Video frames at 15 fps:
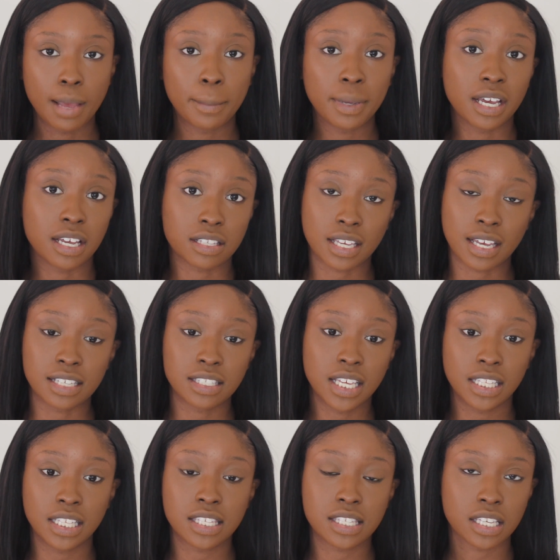Because like I
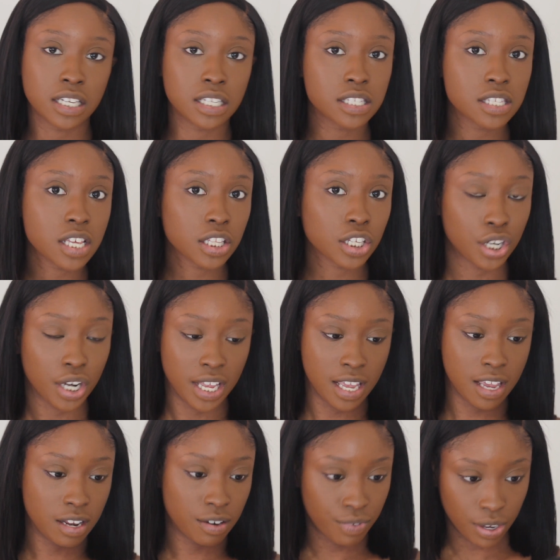said, this is a concealer
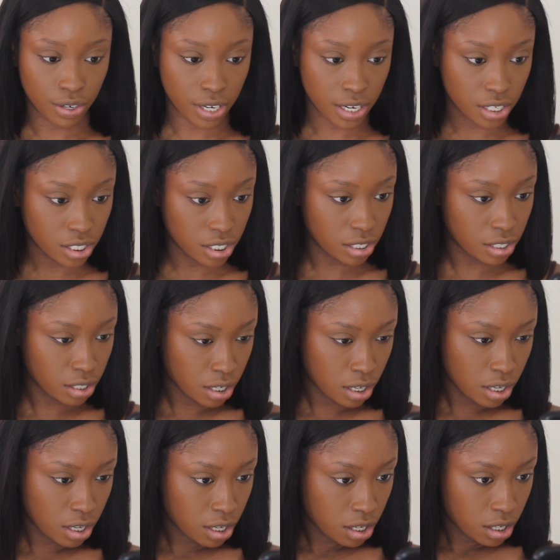and foundation.
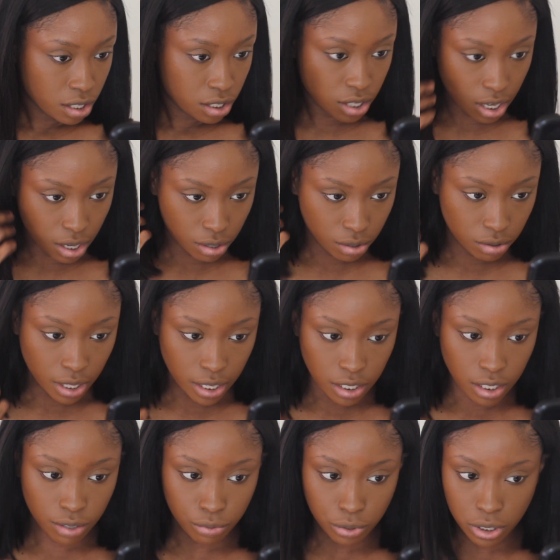So they
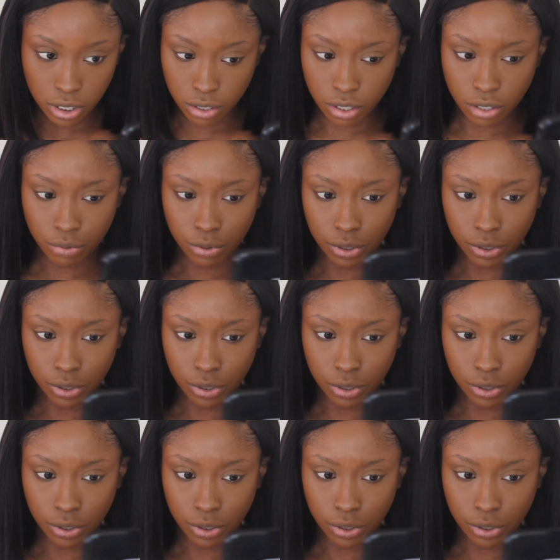did really,